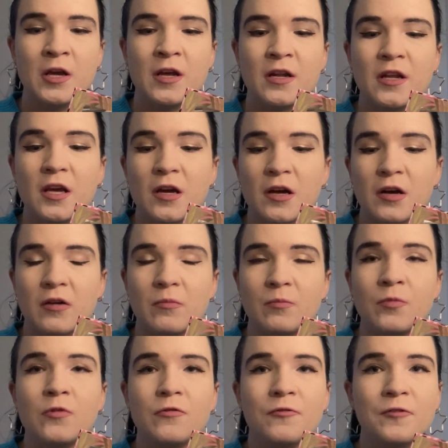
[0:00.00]
They are
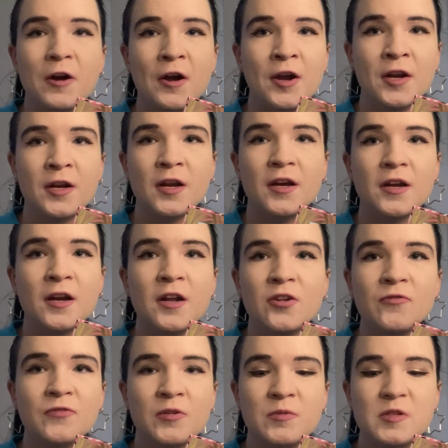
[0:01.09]
both fine, like none
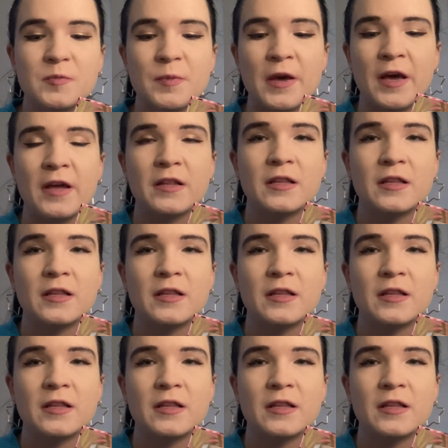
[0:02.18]
of them is bad.